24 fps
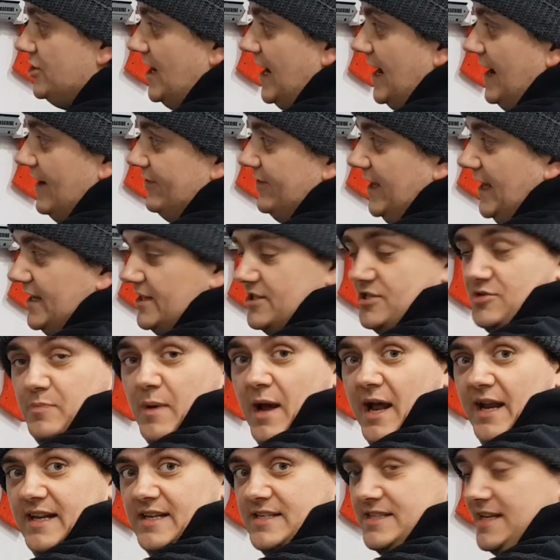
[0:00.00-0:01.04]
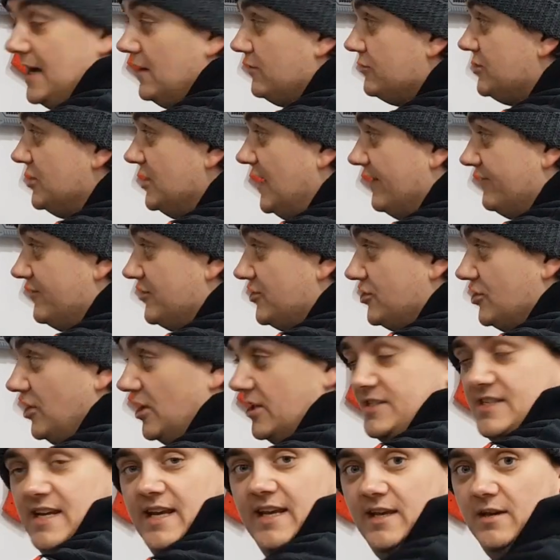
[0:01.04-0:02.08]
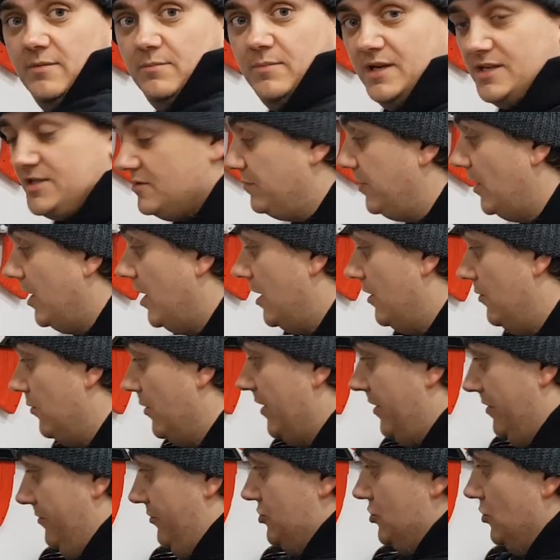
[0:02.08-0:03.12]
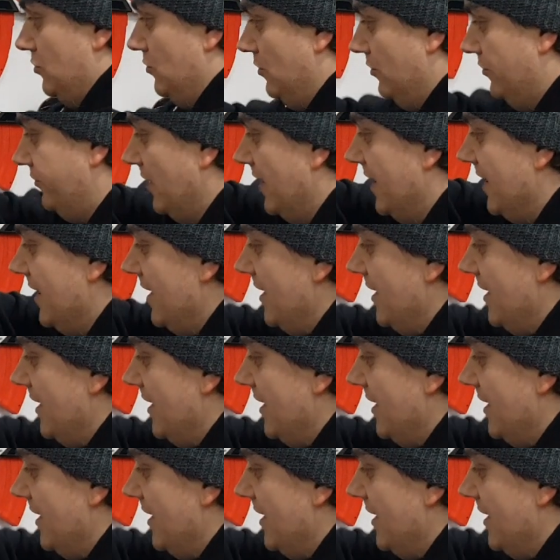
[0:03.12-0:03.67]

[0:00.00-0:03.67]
you have to get the spanners out and you have to start taking bits apart with tools.